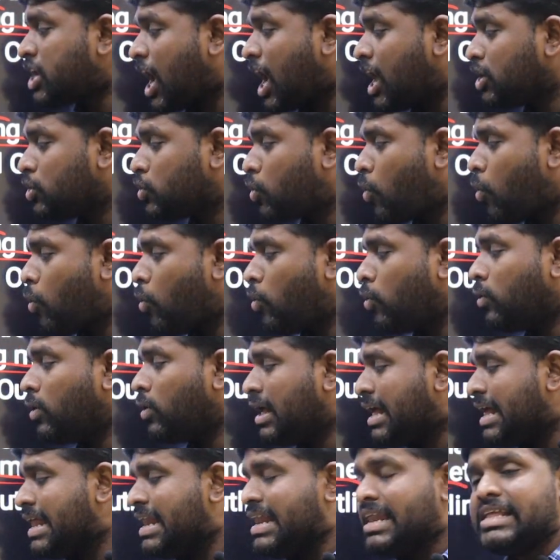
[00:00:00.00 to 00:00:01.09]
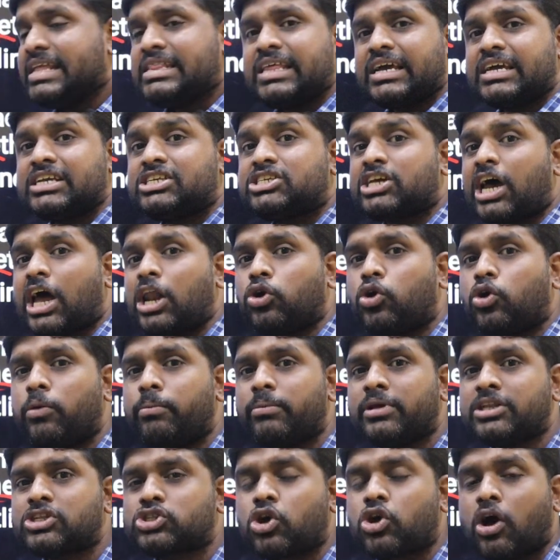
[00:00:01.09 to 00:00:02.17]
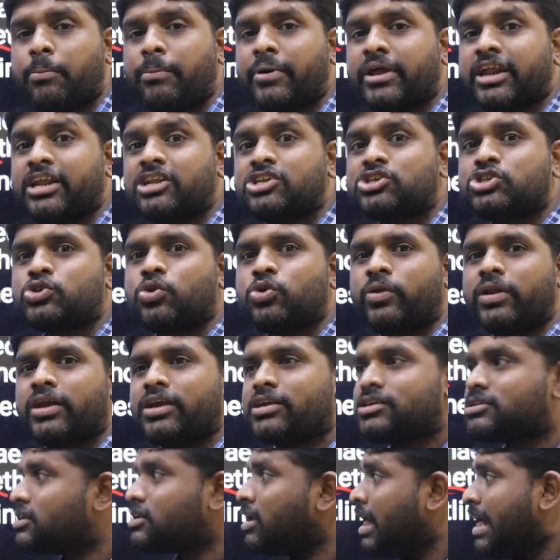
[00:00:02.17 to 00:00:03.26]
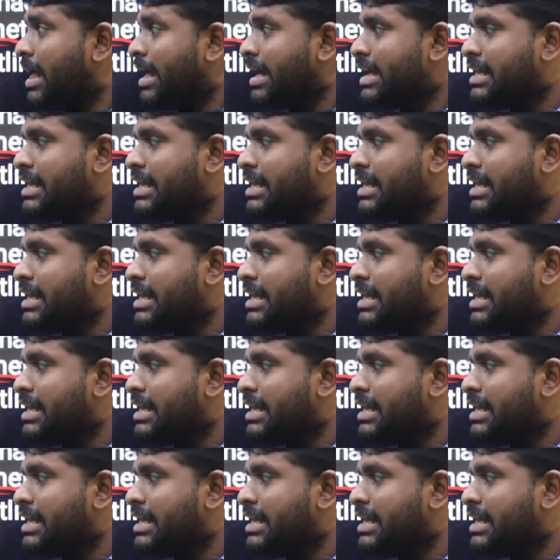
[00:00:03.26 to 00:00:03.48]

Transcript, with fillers: Chalco means copper and stone age.